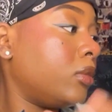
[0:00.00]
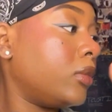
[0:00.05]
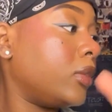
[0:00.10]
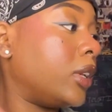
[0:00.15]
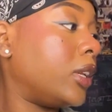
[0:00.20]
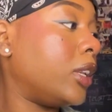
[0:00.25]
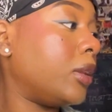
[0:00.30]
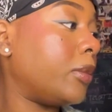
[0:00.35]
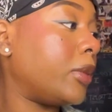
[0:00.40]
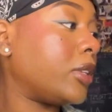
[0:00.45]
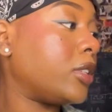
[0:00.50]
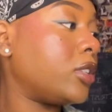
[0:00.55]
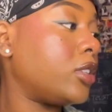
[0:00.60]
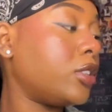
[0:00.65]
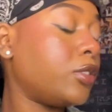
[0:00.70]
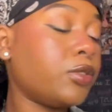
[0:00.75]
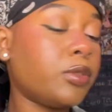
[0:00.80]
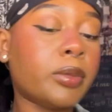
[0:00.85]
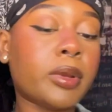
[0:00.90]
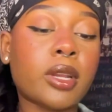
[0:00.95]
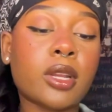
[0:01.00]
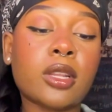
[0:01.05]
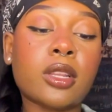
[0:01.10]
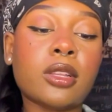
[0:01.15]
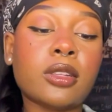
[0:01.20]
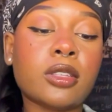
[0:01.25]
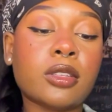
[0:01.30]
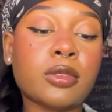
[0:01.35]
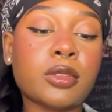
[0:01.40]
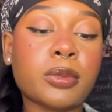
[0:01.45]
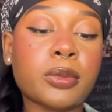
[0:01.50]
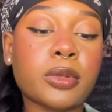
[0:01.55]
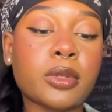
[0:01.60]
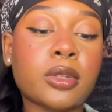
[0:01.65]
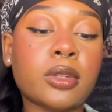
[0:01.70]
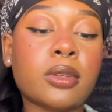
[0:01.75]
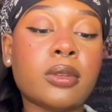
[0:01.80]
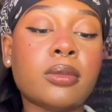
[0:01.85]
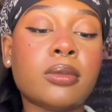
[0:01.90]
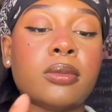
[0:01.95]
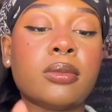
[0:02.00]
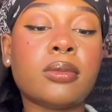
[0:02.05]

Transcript: Any messages for my collective spirit?